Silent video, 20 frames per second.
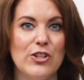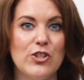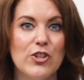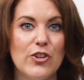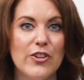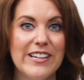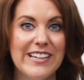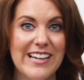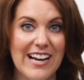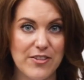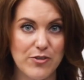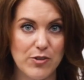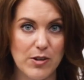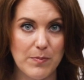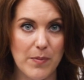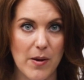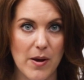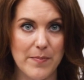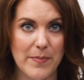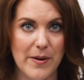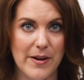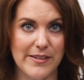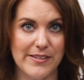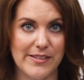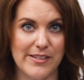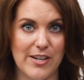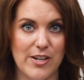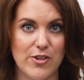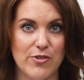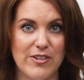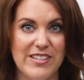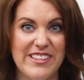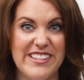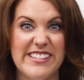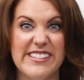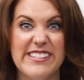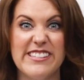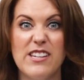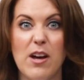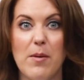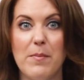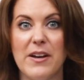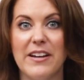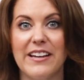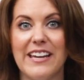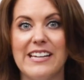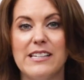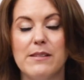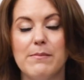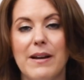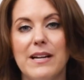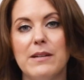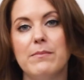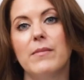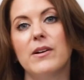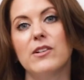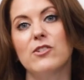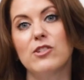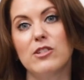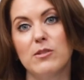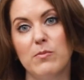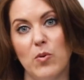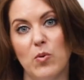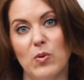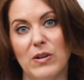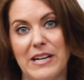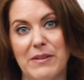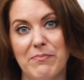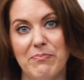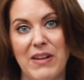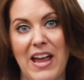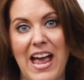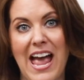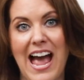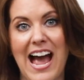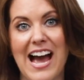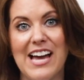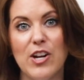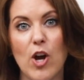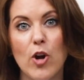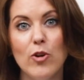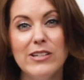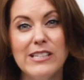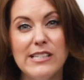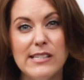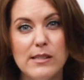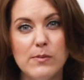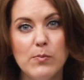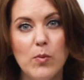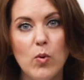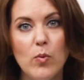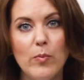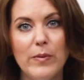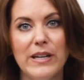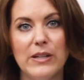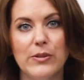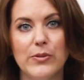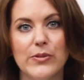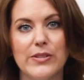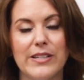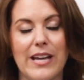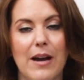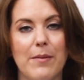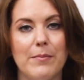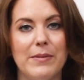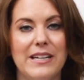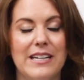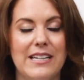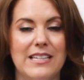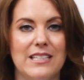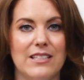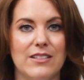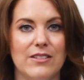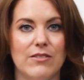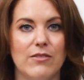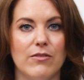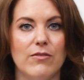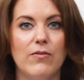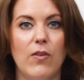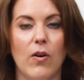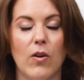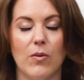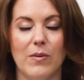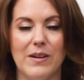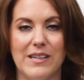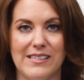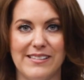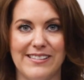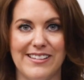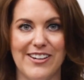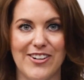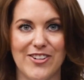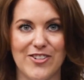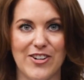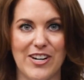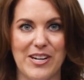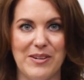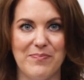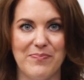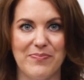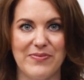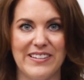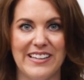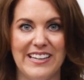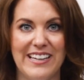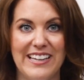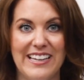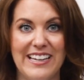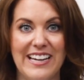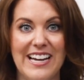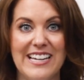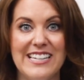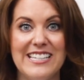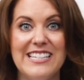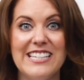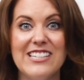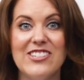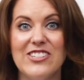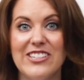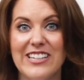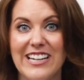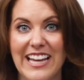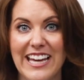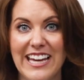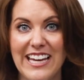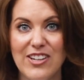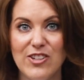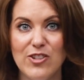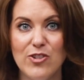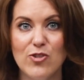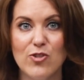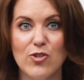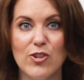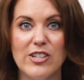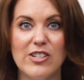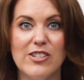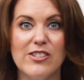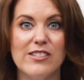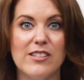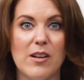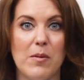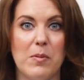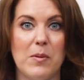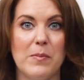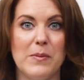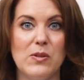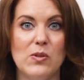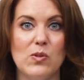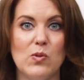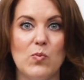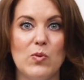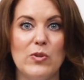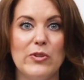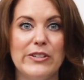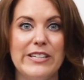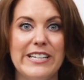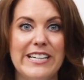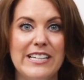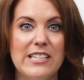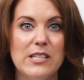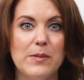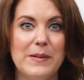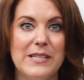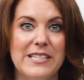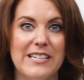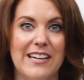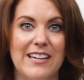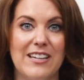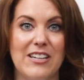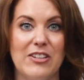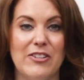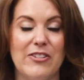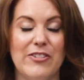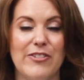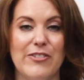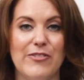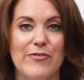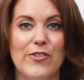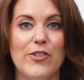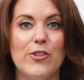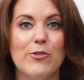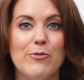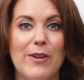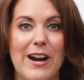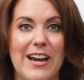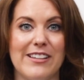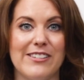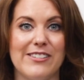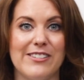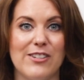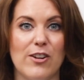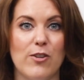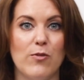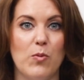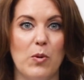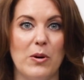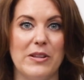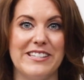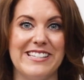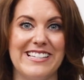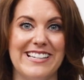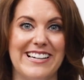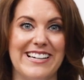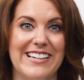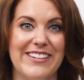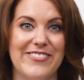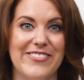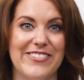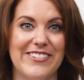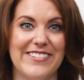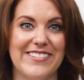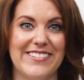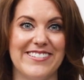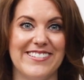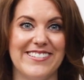During gastric bypass surgery, the stomach is made much smaller, and only small meals can be eaten following surgery. Additionally, nutrition supplements will need to be taken for the rest of one's life.